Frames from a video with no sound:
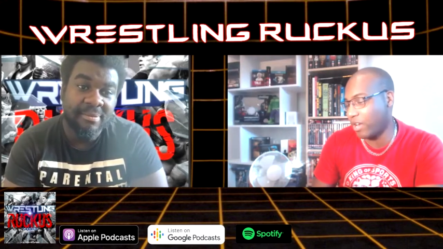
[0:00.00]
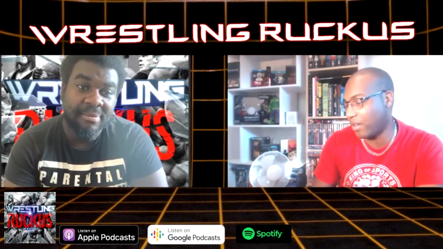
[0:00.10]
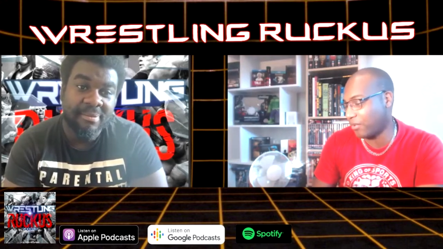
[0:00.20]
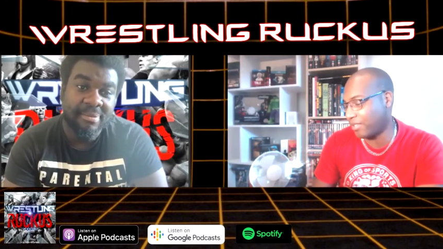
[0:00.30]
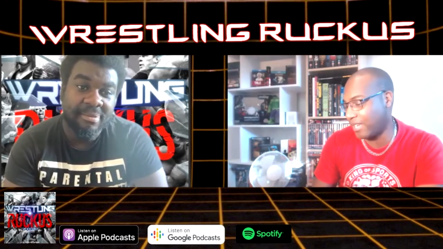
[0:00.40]

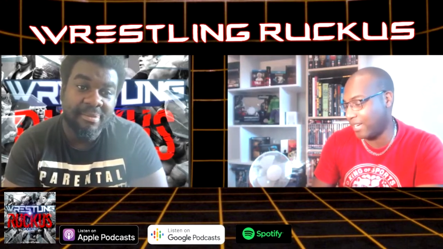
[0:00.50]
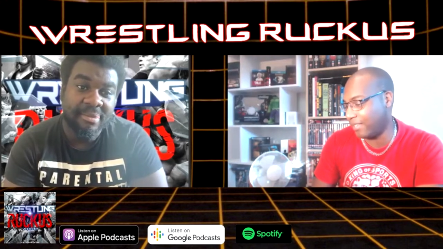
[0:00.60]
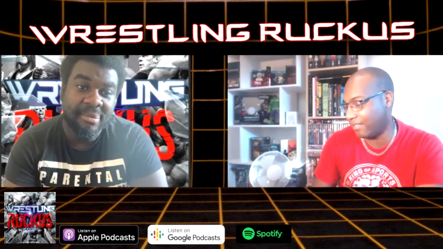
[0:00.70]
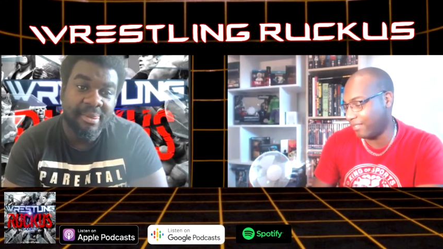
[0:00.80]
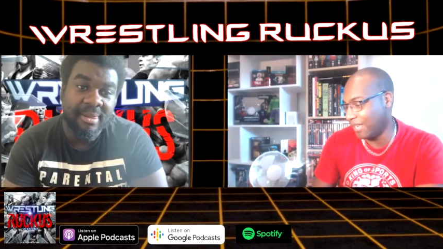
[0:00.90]

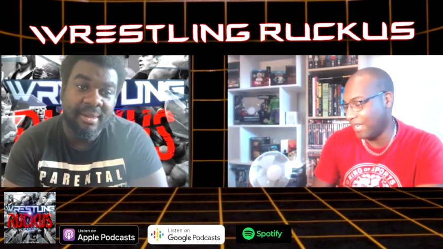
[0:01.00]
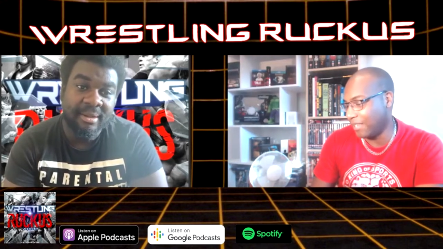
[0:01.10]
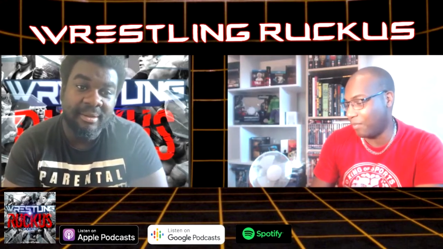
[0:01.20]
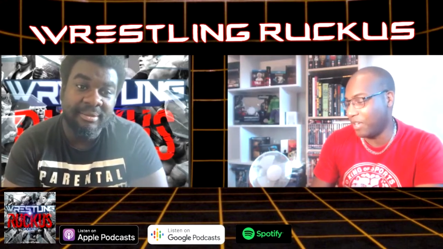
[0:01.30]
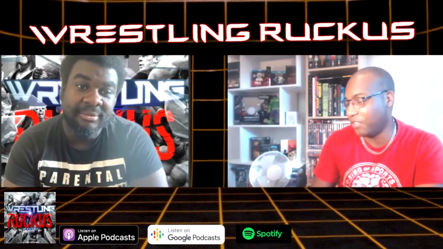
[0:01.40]
Speaker 1: outside
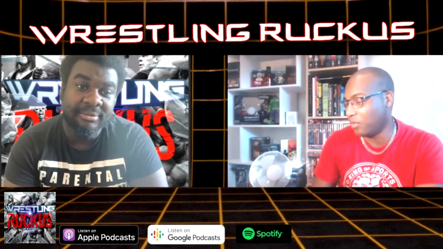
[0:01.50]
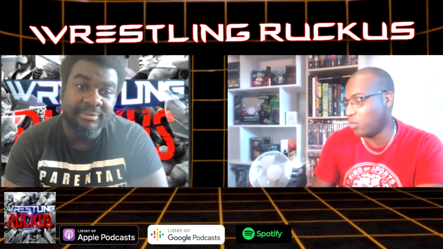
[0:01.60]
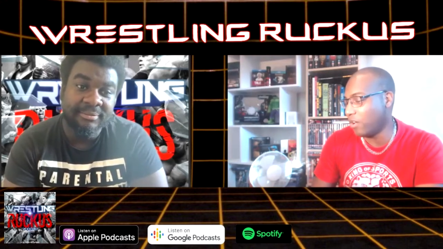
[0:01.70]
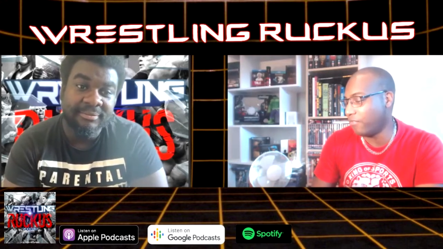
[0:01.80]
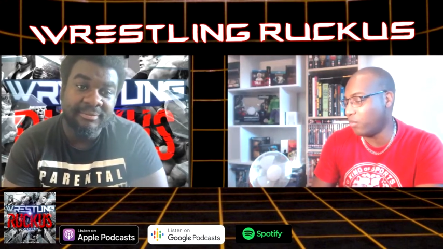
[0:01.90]
depending on
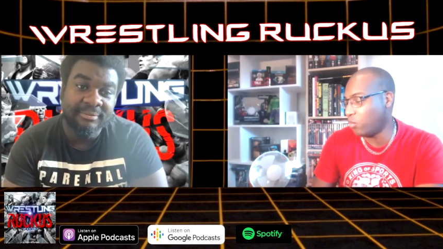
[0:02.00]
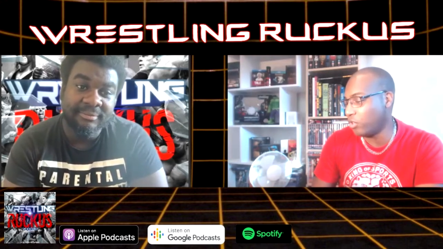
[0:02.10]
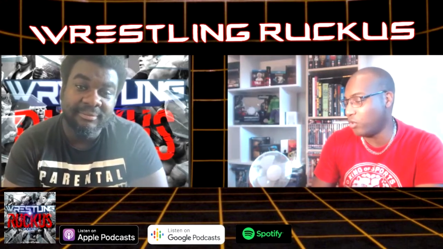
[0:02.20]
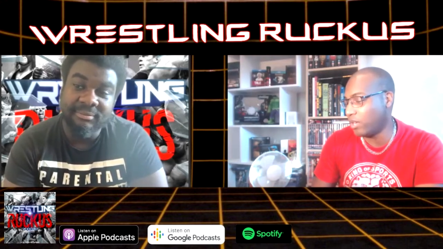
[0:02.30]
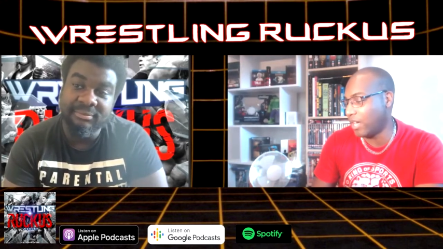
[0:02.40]
whether what
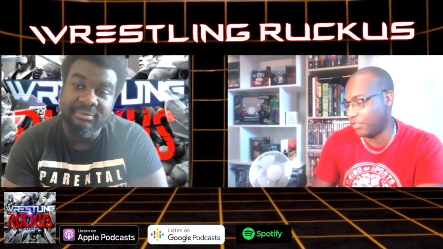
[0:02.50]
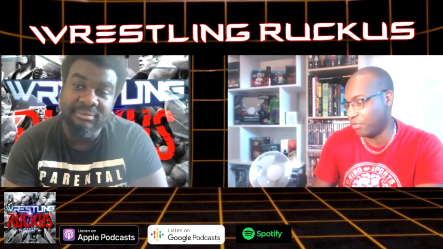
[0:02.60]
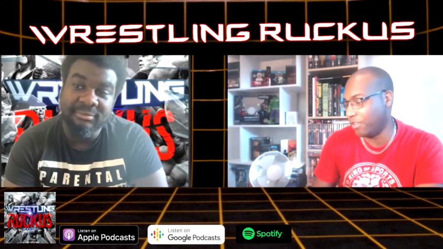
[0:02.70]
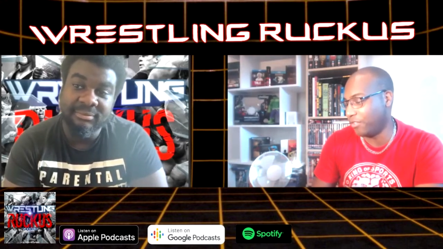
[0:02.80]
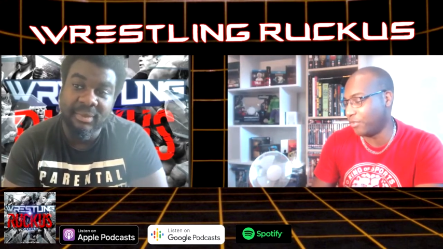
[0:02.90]
you guys are
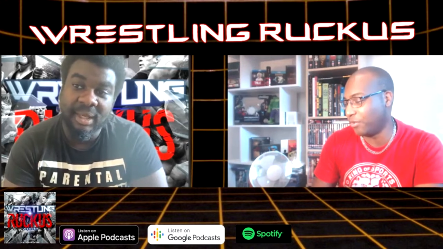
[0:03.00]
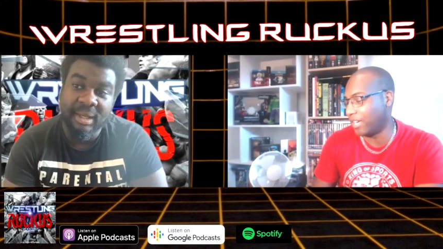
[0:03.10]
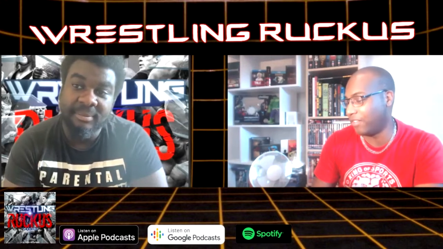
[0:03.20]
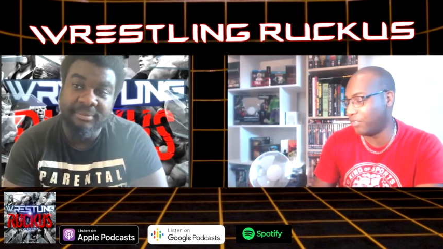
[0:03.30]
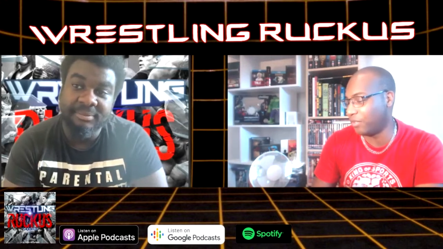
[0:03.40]
into,
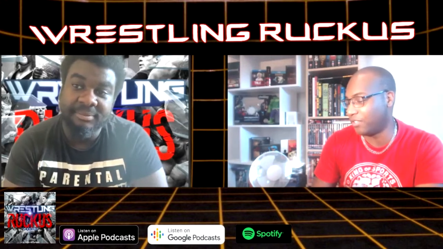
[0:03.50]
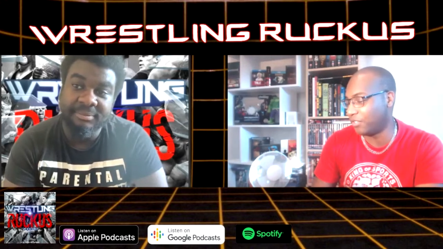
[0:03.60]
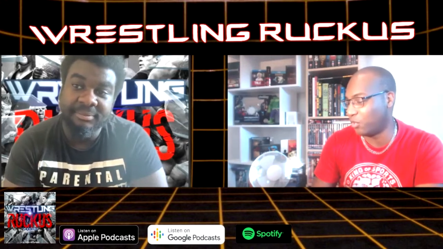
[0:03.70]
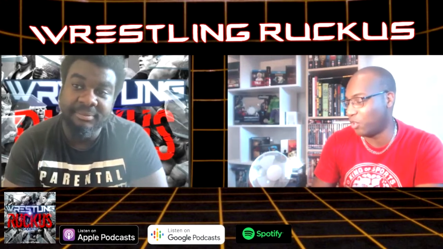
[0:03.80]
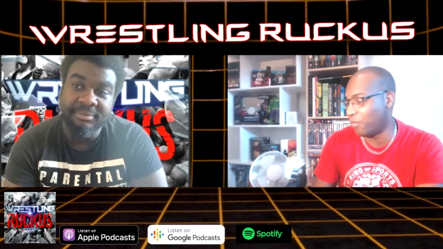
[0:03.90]
like if you listen
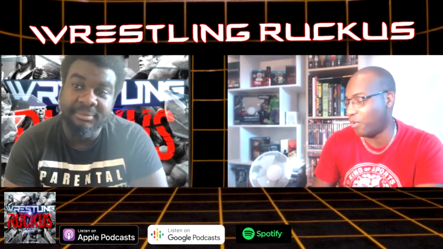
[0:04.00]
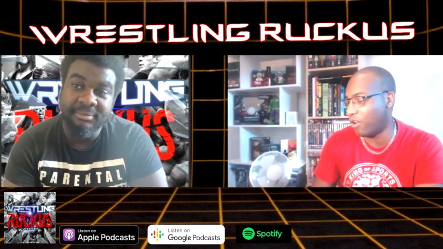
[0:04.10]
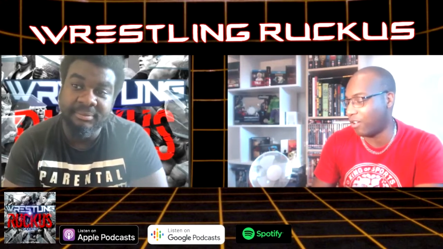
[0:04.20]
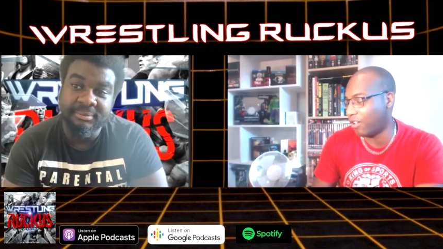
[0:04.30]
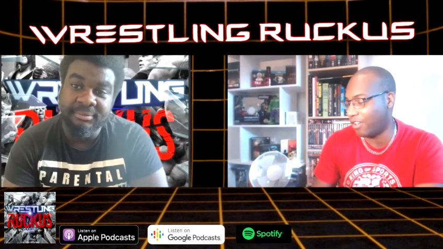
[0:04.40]
to a lot of
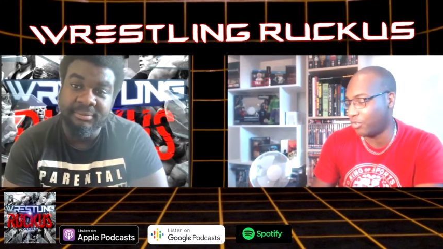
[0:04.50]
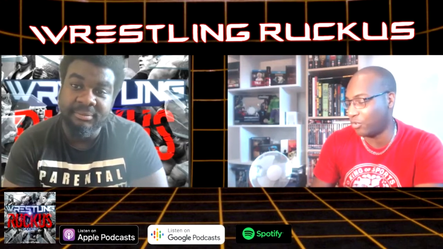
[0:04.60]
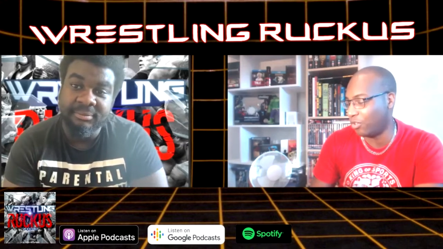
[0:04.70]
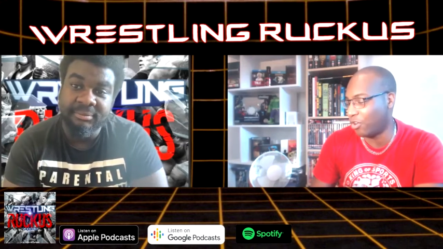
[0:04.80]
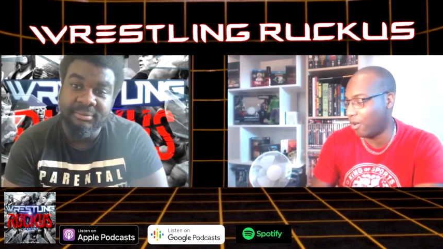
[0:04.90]
podcasts
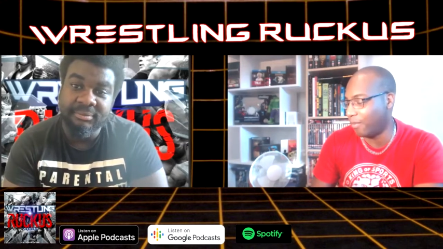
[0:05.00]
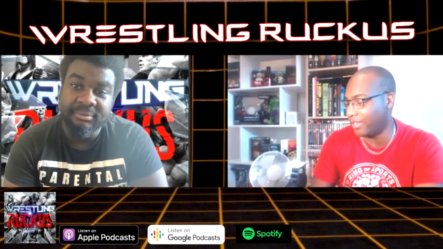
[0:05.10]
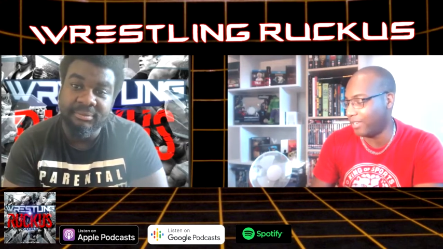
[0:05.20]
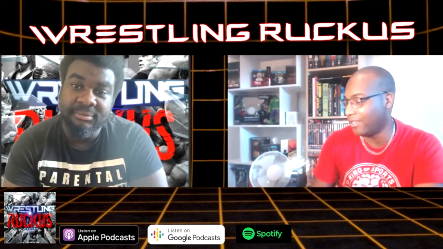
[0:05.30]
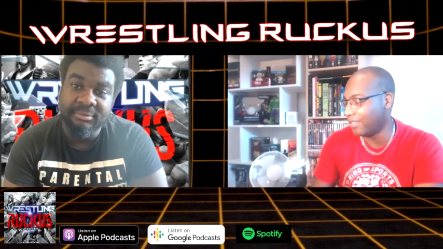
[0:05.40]
or
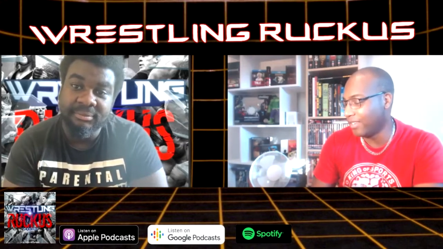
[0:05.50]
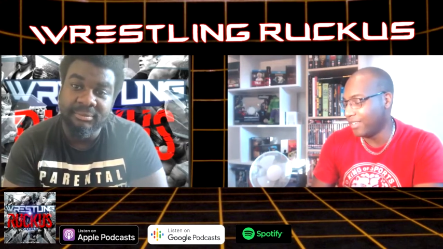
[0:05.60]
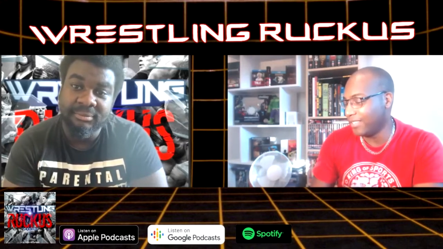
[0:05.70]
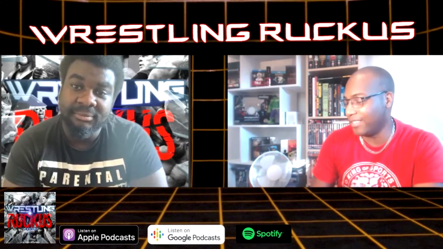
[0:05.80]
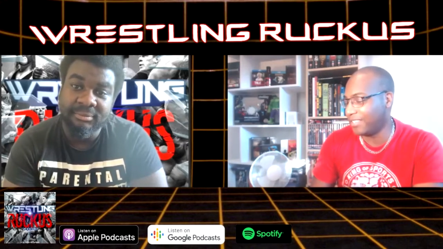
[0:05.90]
comedy,
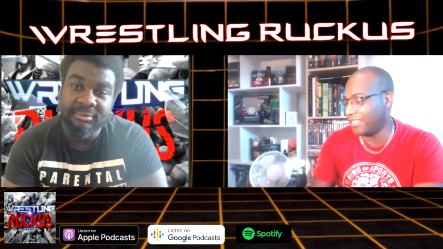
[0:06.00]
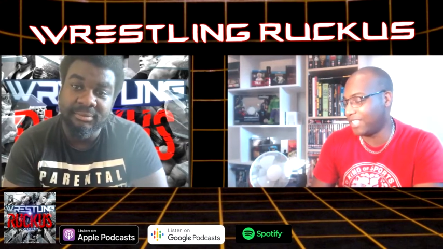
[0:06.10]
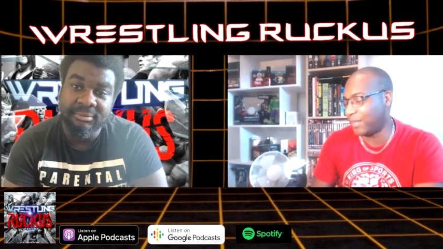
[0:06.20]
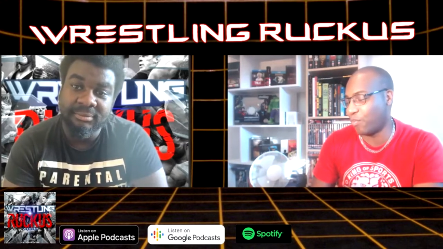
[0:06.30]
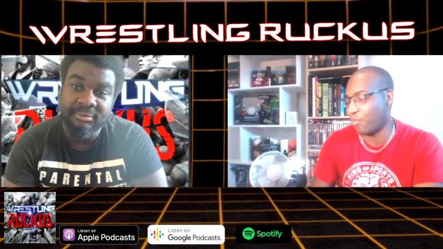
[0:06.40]
then this is
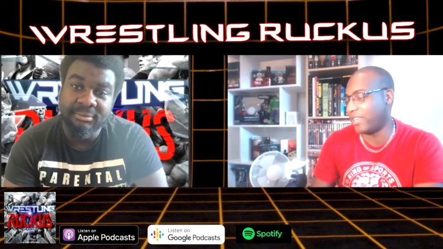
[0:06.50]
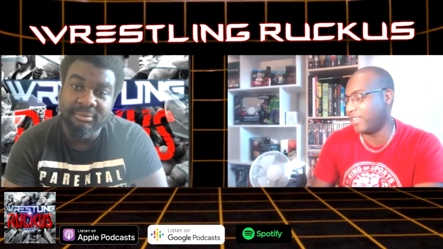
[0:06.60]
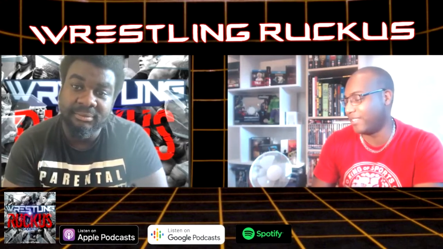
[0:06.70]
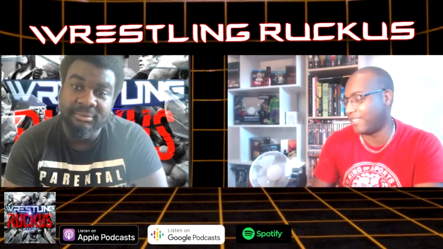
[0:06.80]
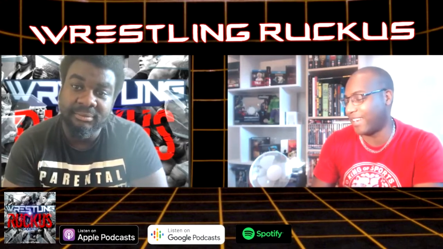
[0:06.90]
spreading
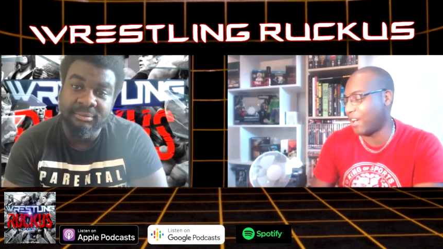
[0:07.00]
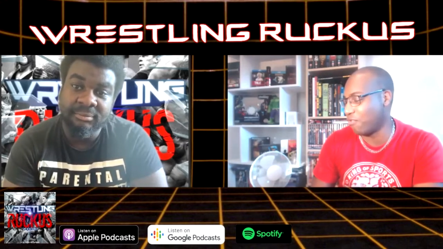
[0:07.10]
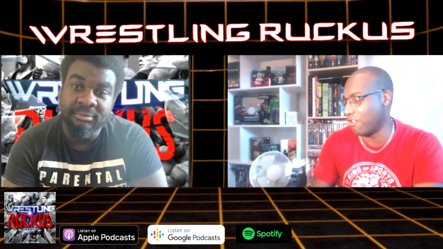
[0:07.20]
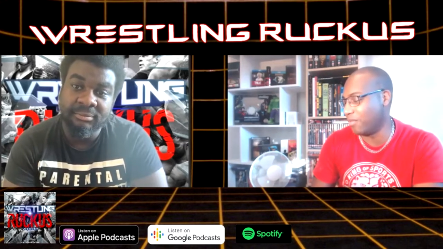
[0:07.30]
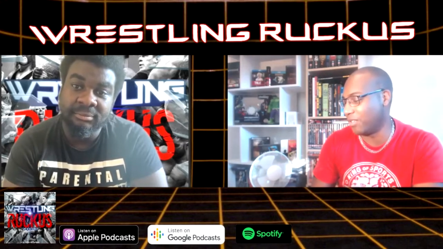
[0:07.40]
into that
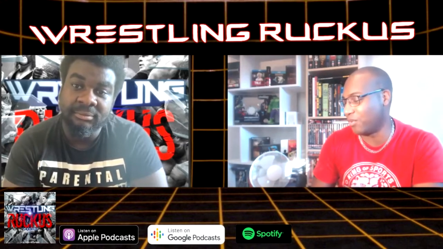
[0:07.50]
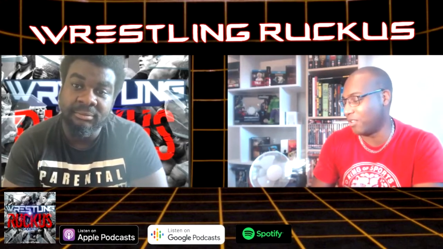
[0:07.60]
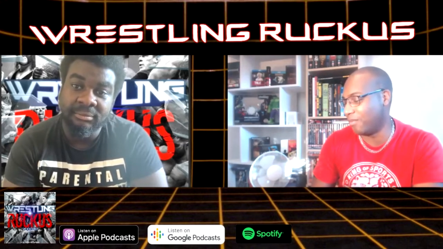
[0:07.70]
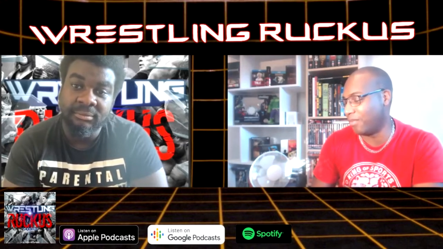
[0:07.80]
realm as well.